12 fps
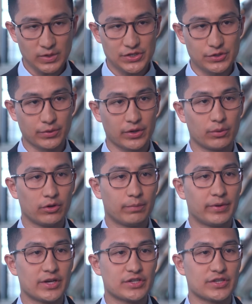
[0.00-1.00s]
So we
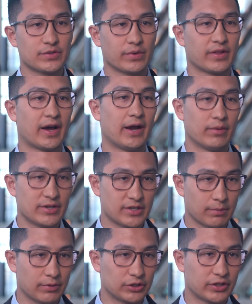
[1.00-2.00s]
enrolled patients with
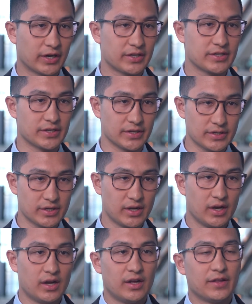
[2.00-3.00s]
high-risk upper tract disease.
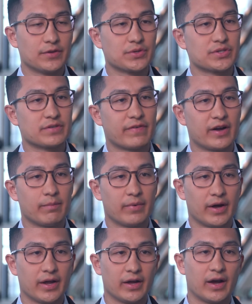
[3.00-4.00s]
This was defined
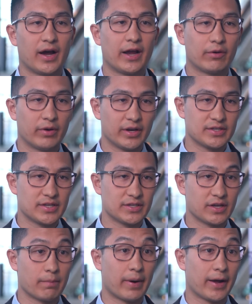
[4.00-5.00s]
by a high-grade
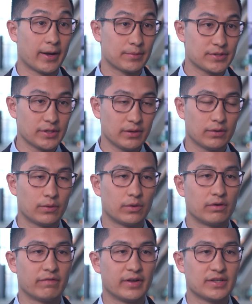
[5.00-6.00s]
disease on biopsy
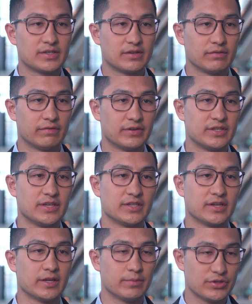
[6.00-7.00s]
or invasive disease
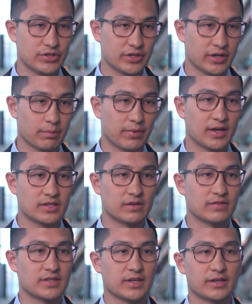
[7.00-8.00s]
on imaging and
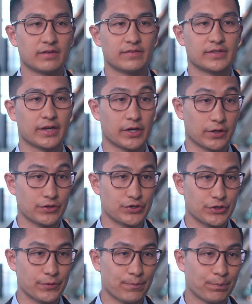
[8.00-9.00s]
positive selective
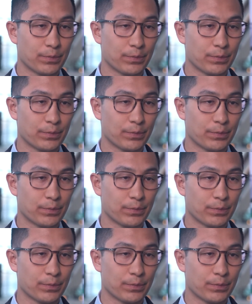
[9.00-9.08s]
cytology.